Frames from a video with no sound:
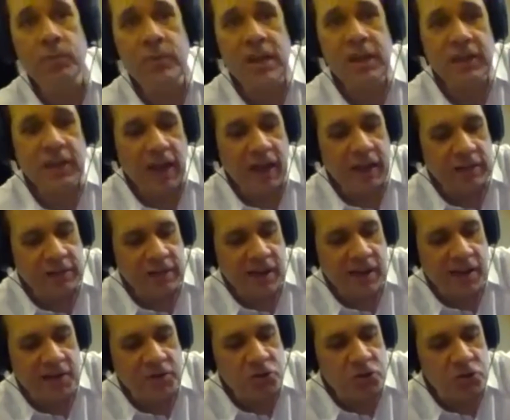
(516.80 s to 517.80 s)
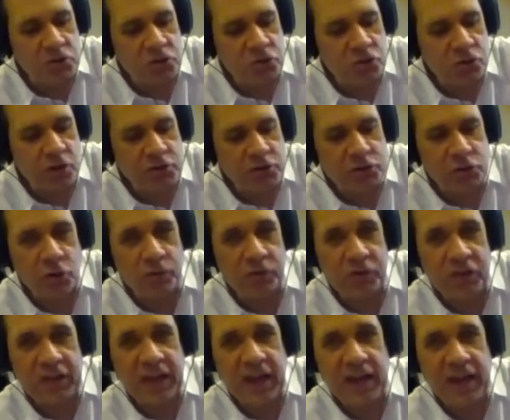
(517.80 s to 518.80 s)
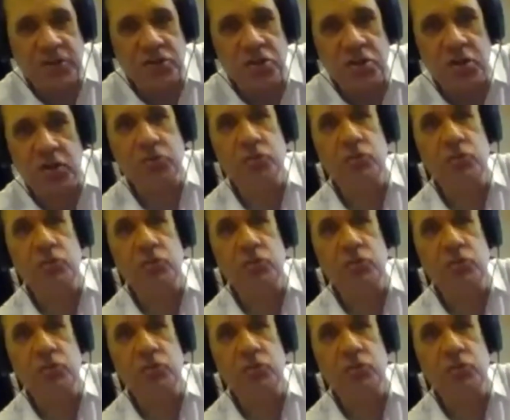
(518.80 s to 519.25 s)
that catches just over the edge here, so I